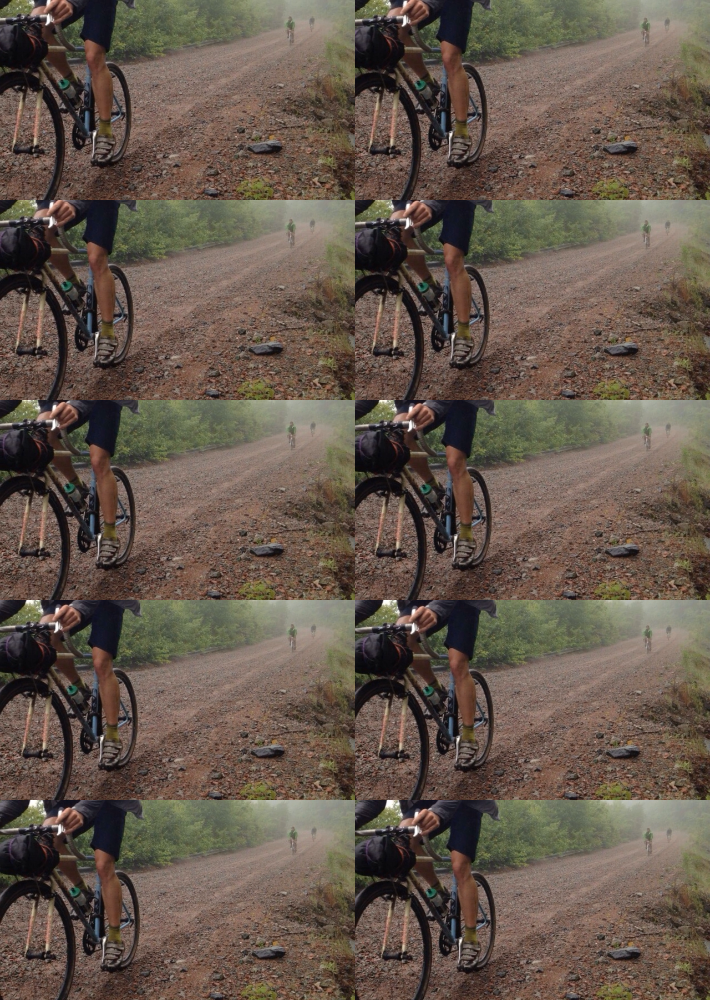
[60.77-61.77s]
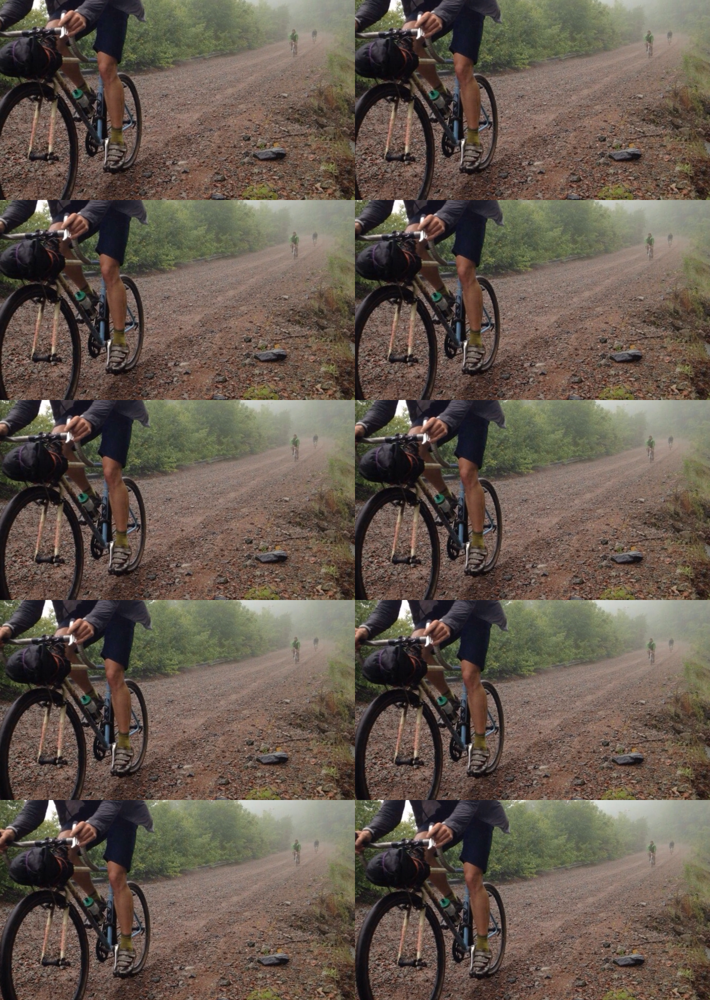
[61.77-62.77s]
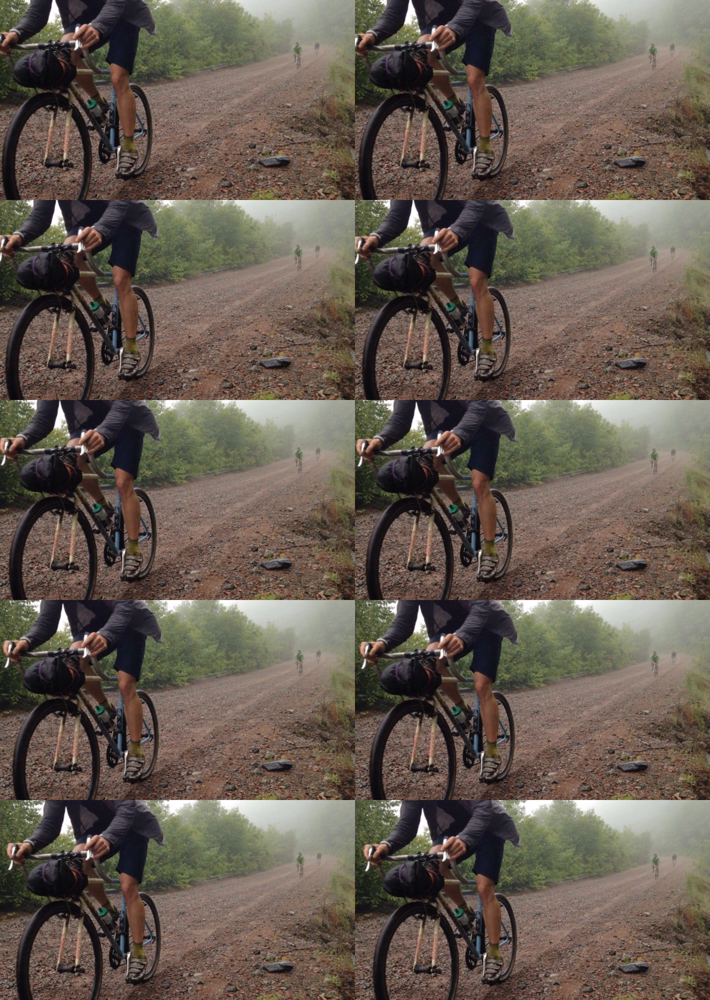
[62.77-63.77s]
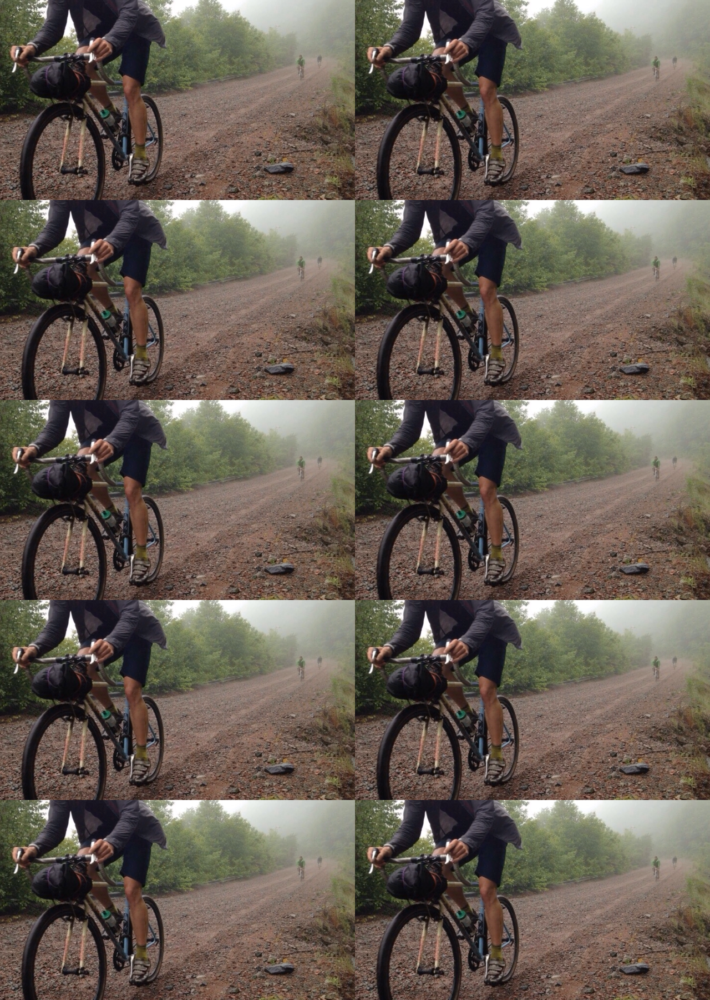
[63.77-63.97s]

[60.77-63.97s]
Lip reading: (no speaker visible)